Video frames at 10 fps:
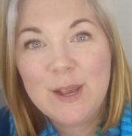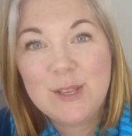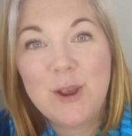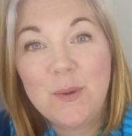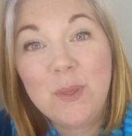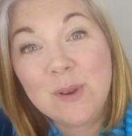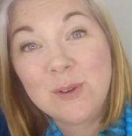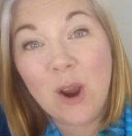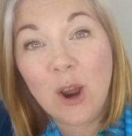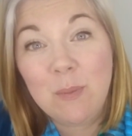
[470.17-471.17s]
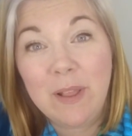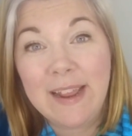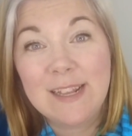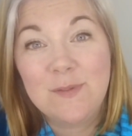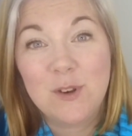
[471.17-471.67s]
So those are our
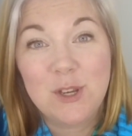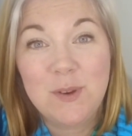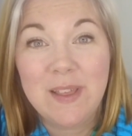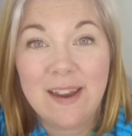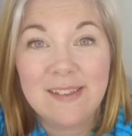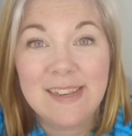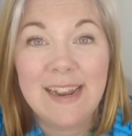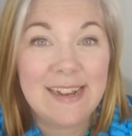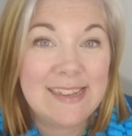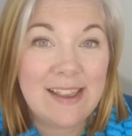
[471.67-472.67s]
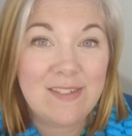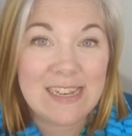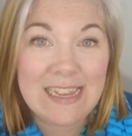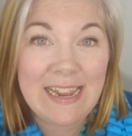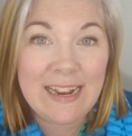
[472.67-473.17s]
plans for
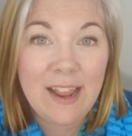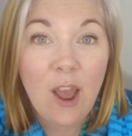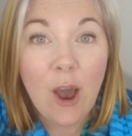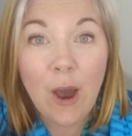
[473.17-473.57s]
2017.